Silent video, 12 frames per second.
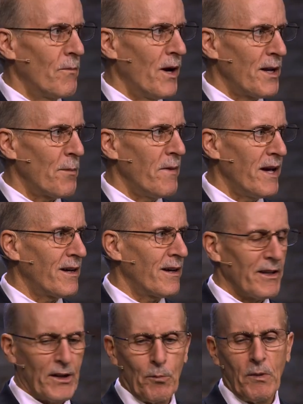why not make
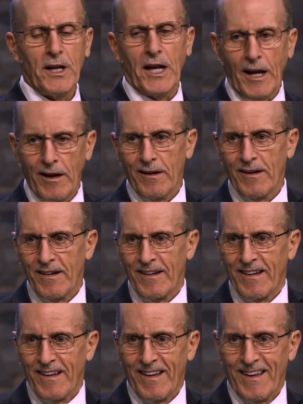a little money?
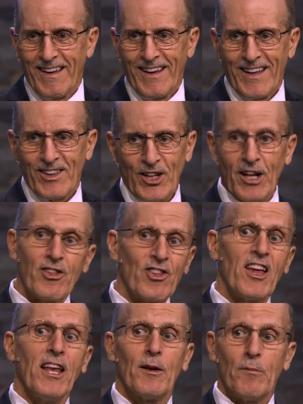So let's
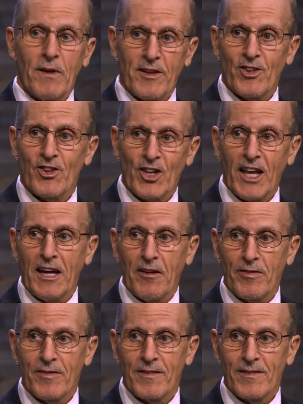sell him as a
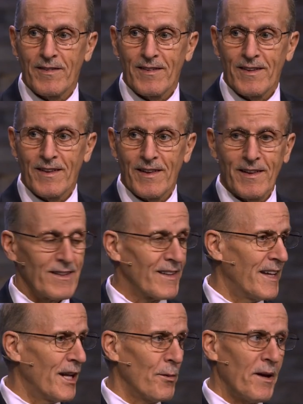slave
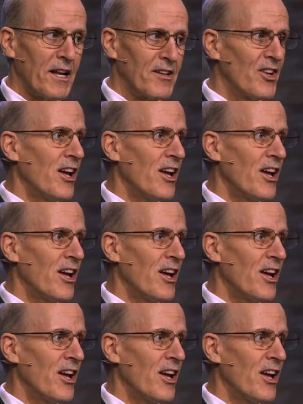and get him out of